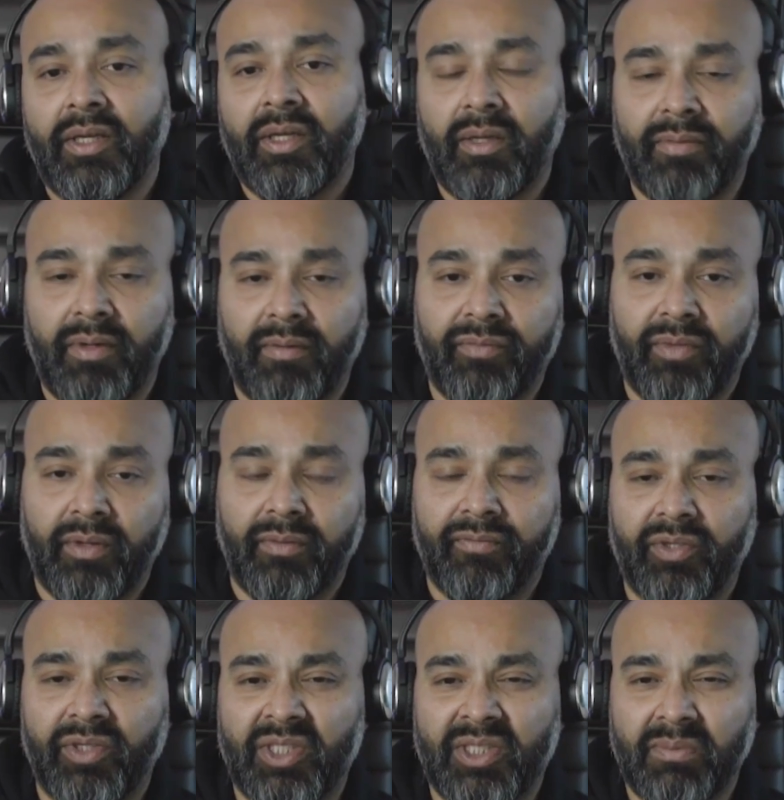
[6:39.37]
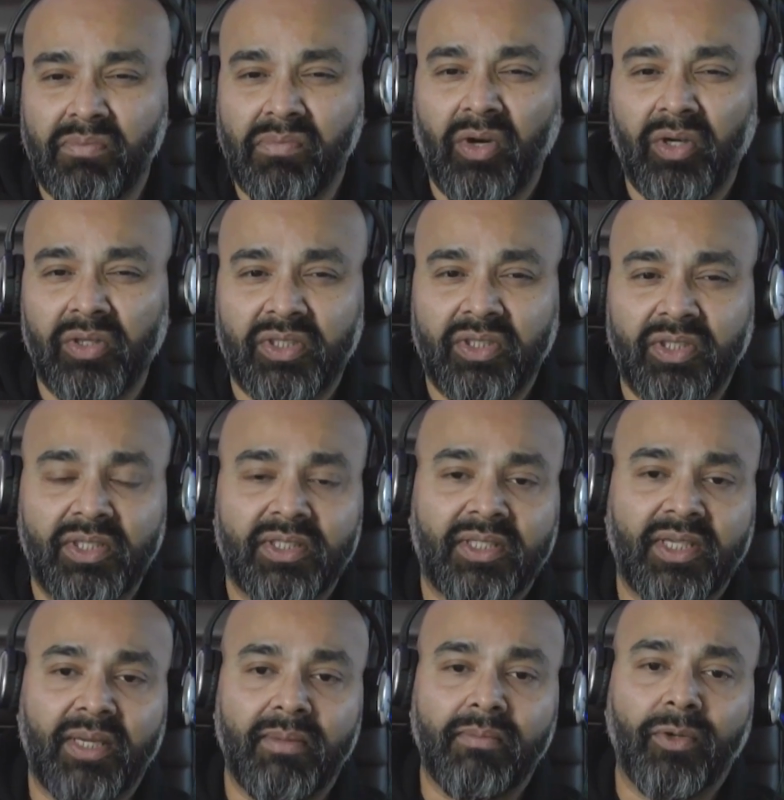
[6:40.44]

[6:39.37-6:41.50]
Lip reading: of the smartest and